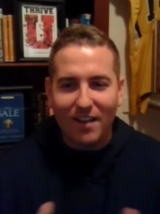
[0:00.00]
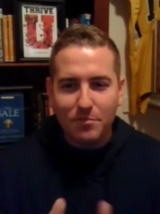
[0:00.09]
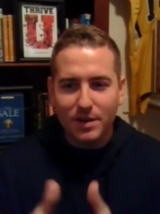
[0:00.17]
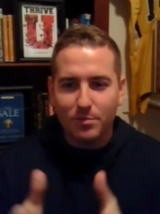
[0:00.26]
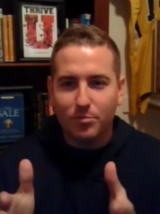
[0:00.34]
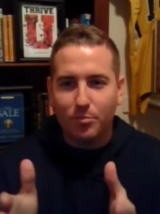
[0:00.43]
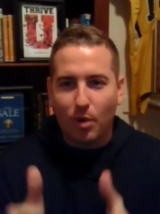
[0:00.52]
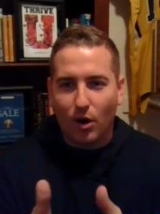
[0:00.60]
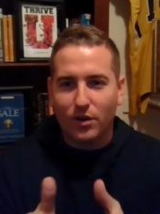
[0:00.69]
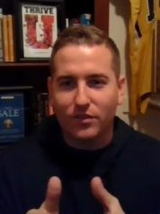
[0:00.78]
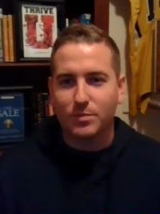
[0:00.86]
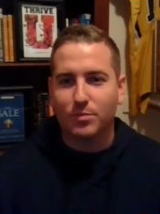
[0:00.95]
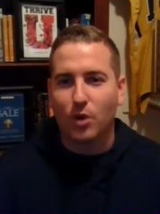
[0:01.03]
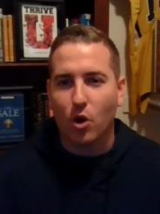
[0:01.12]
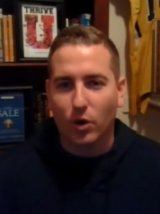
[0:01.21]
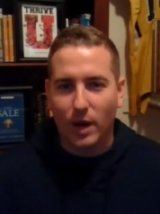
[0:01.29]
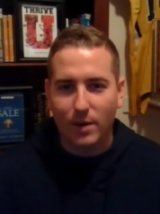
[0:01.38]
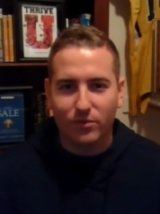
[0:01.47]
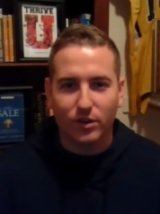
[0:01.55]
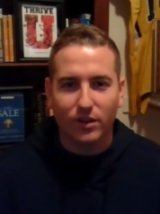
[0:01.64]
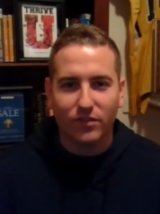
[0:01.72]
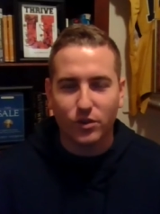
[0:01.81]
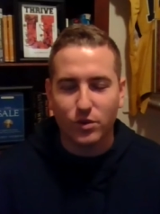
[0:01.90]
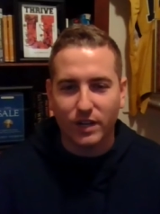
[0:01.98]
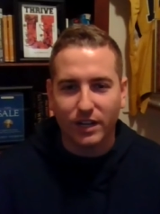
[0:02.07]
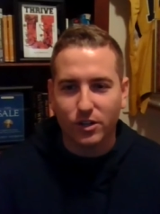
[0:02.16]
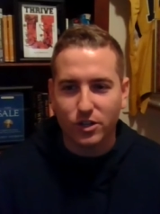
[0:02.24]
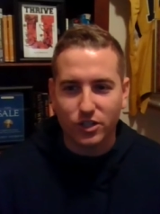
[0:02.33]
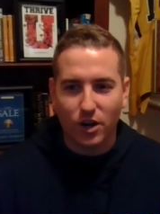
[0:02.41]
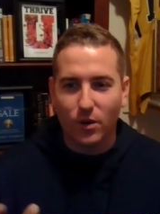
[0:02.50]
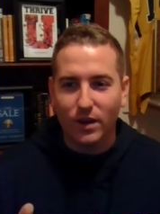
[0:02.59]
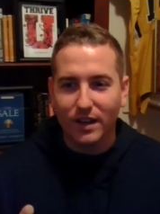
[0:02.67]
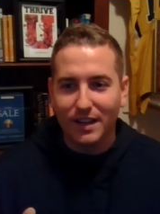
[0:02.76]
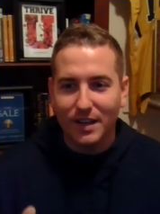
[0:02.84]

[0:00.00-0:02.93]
I've been part of this program for a few years, so